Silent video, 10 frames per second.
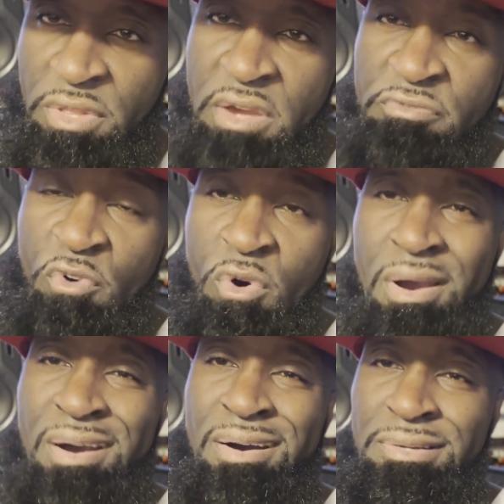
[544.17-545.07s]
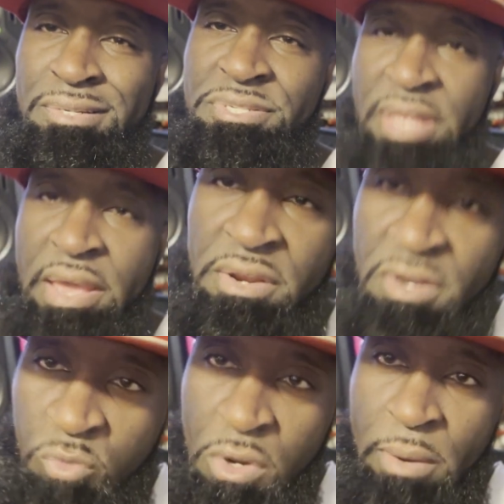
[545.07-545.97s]
therefore, her understanding
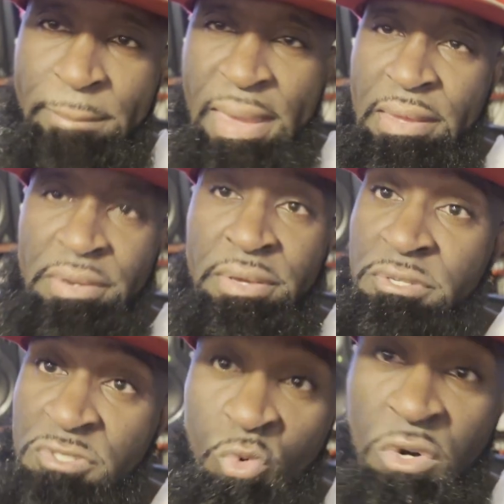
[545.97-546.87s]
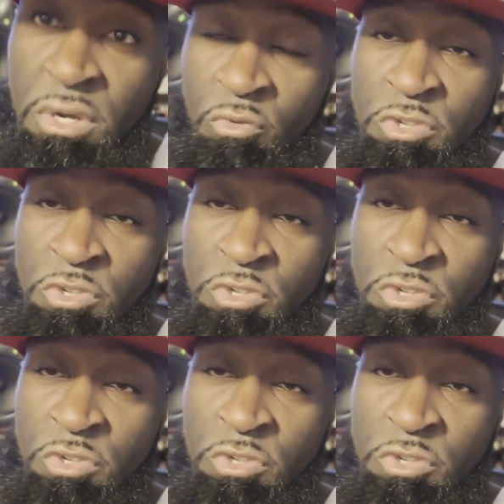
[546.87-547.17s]
of what a man is or what